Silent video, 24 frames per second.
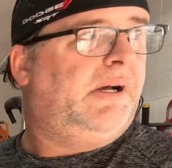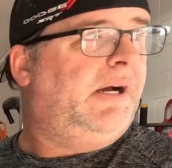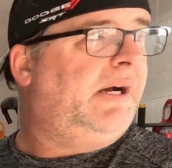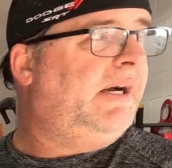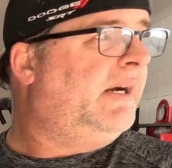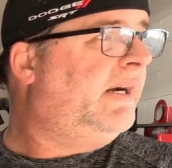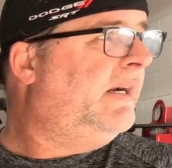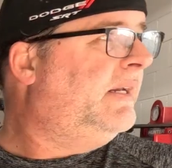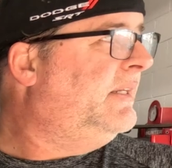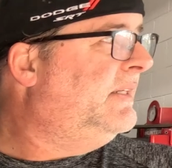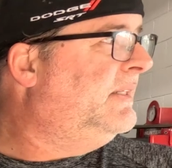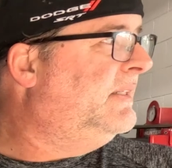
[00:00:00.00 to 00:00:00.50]

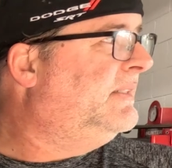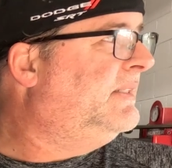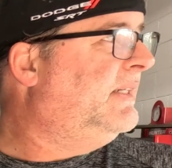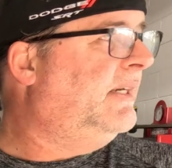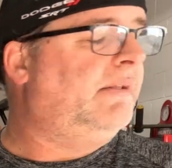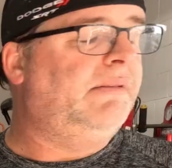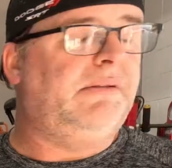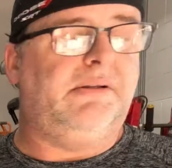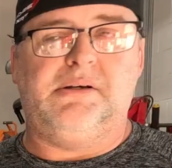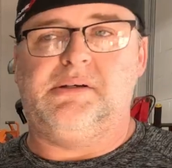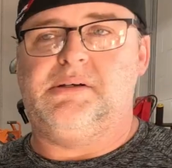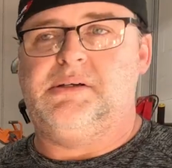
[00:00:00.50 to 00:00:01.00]
I need to take
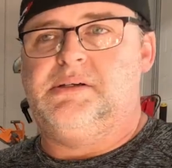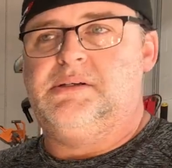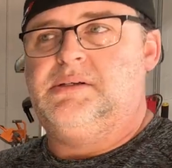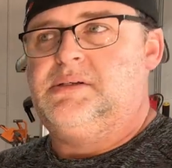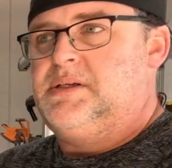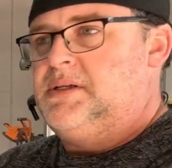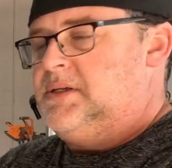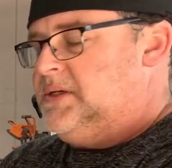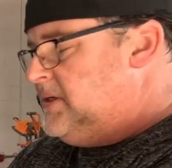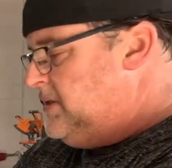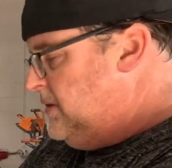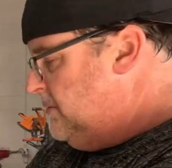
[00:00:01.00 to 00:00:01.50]
a look.
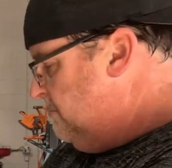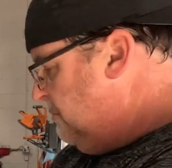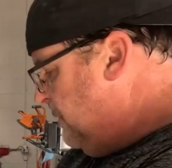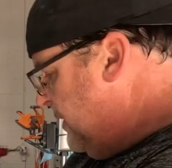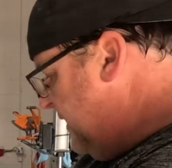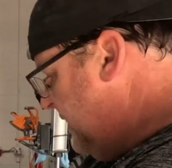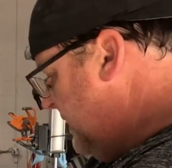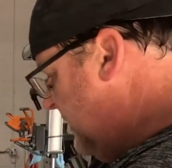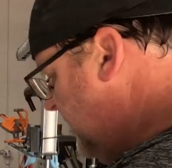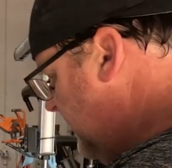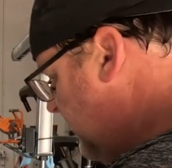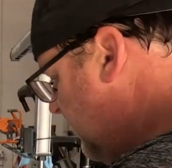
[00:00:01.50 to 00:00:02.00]

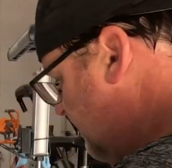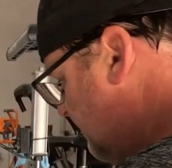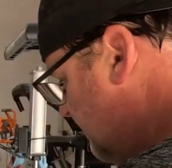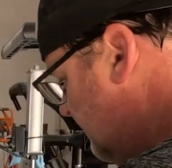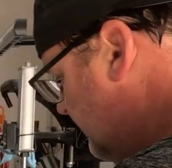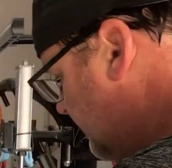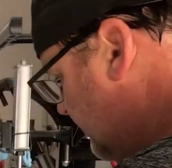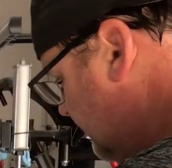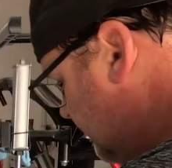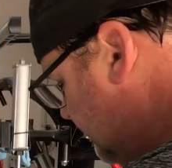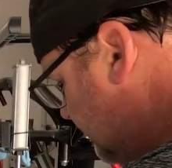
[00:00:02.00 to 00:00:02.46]
But